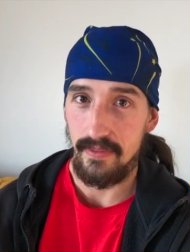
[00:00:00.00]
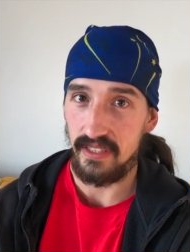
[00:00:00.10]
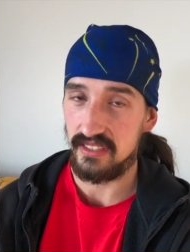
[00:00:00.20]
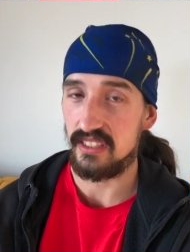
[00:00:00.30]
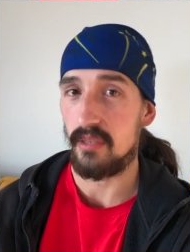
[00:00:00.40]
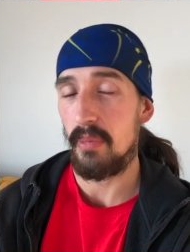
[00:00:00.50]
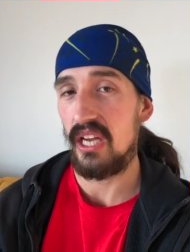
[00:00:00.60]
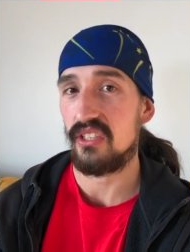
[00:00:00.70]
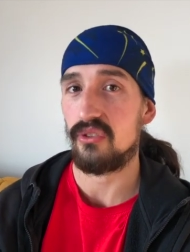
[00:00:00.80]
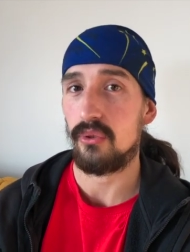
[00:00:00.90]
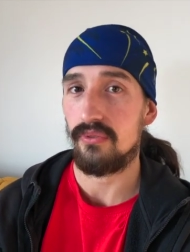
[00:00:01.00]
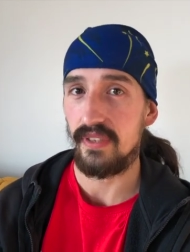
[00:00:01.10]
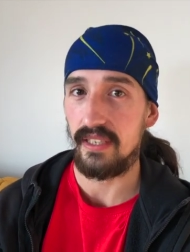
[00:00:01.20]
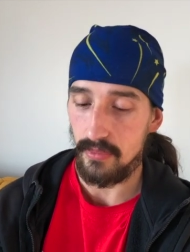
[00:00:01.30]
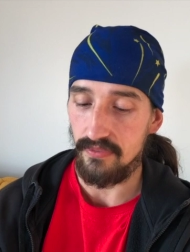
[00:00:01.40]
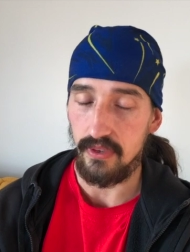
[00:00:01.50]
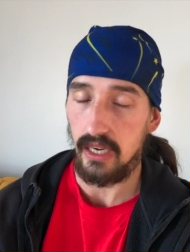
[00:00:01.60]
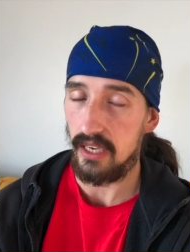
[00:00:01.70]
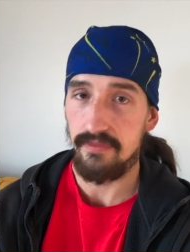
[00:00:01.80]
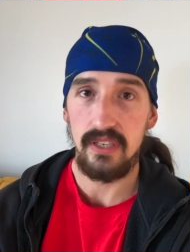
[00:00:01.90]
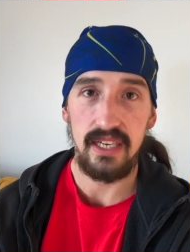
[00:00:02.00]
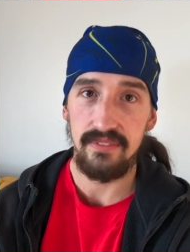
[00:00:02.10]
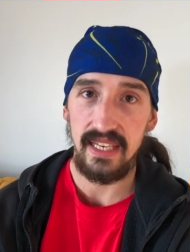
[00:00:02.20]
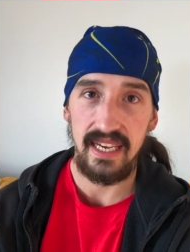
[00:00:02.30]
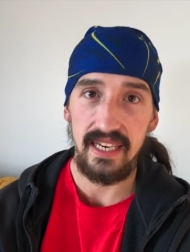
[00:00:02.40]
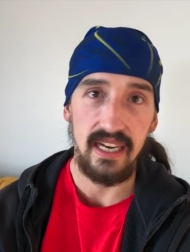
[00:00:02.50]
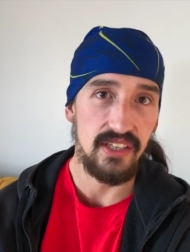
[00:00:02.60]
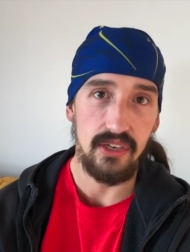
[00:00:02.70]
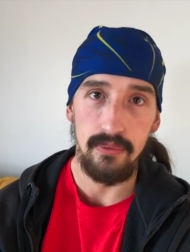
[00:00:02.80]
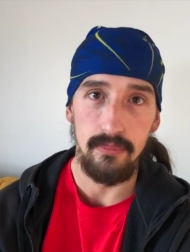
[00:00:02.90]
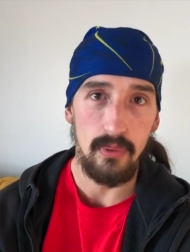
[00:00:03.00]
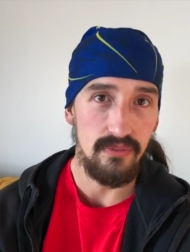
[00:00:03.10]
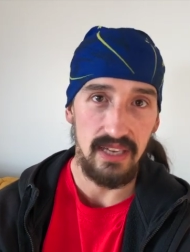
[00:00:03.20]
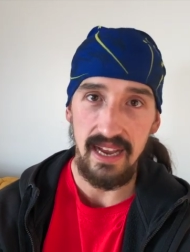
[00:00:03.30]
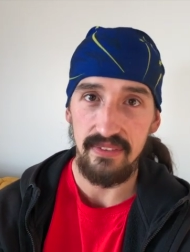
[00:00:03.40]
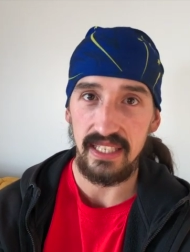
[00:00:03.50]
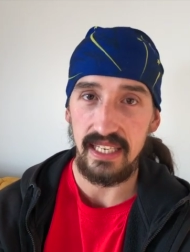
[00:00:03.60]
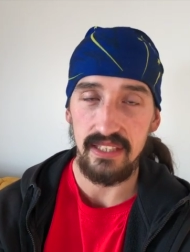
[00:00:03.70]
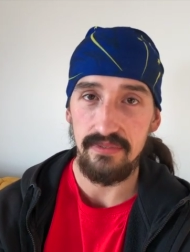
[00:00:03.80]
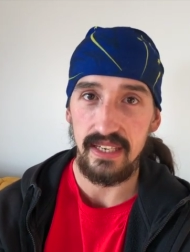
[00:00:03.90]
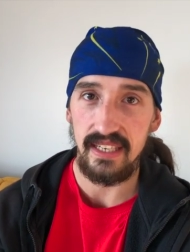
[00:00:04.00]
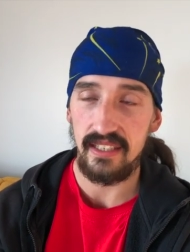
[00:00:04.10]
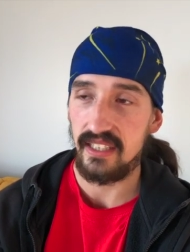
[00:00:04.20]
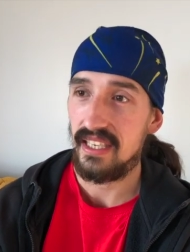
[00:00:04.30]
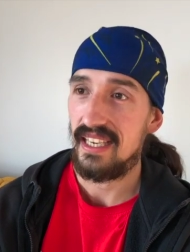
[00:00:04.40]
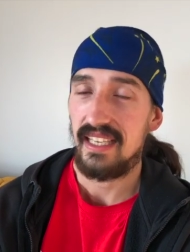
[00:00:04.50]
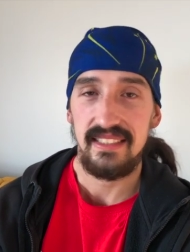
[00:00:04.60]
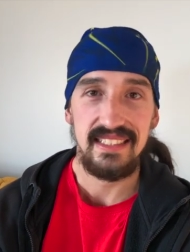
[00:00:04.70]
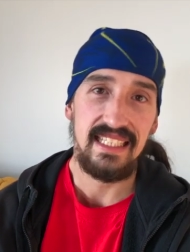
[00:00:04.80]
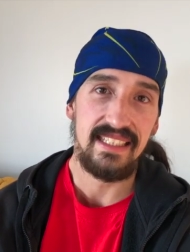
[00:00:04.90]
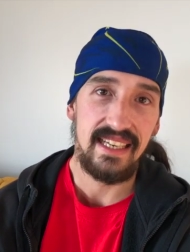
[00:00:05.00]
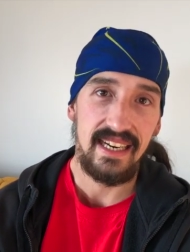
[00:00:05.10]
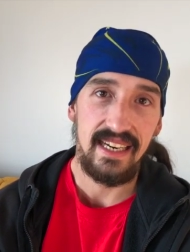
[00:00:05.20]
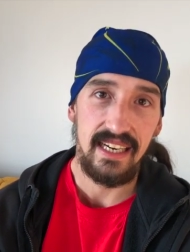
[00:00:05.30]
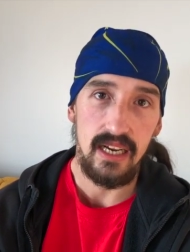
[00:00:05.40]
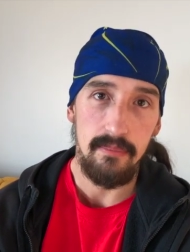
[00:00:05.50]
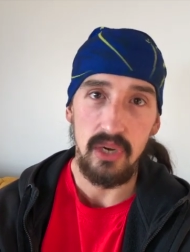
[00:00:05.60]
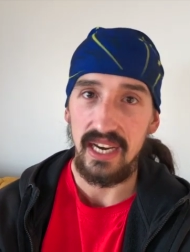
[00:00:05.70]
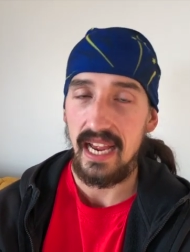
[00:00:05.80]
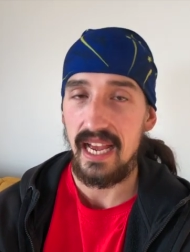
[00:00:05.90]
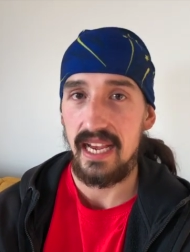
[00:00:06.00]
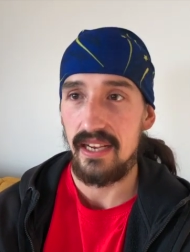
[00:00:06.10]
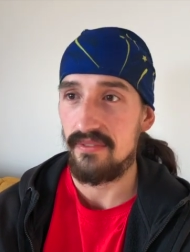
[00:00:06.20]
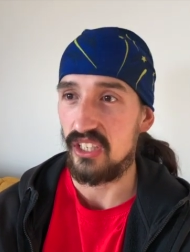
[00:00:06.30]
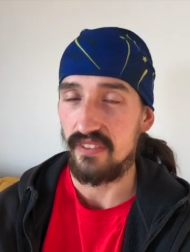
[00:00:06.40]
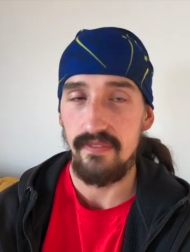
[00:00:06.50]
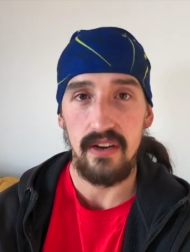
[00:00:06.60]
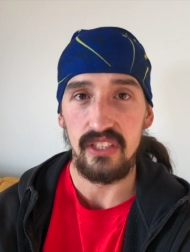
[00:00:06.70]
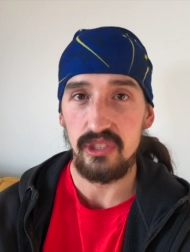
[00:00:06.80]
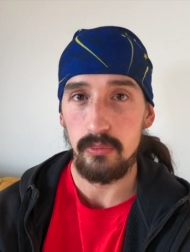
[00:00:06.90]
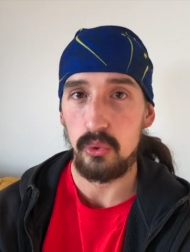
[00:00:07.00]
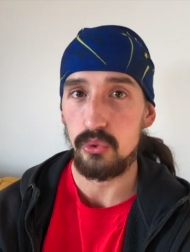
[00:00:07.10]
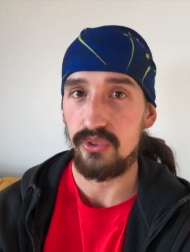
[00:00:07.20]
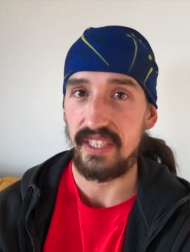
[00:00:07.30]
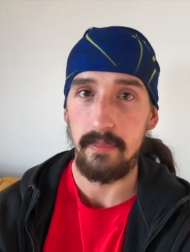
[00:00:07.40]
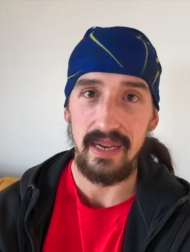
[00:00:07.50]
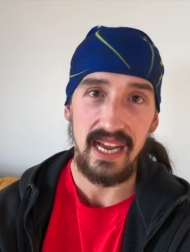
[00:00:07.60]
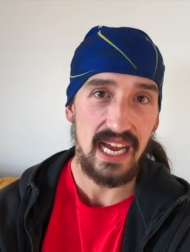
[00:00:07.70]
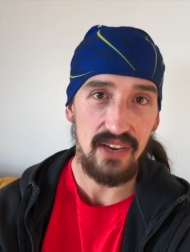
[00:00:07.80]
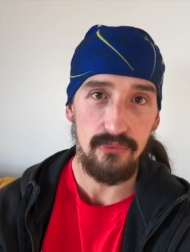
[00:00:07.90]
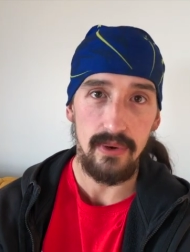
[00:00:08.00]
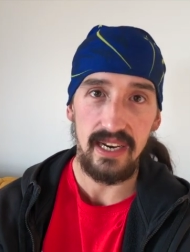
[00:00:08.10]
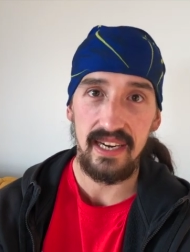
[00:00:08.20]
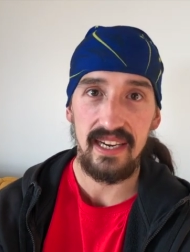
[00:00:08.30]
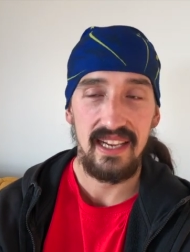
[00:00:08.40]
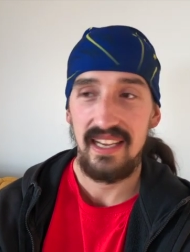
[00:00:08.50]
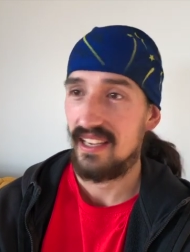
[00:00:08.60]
this is a personal thing, but for like 5K, I don't bother having anything. 10K, I might have a very small drink about halfway.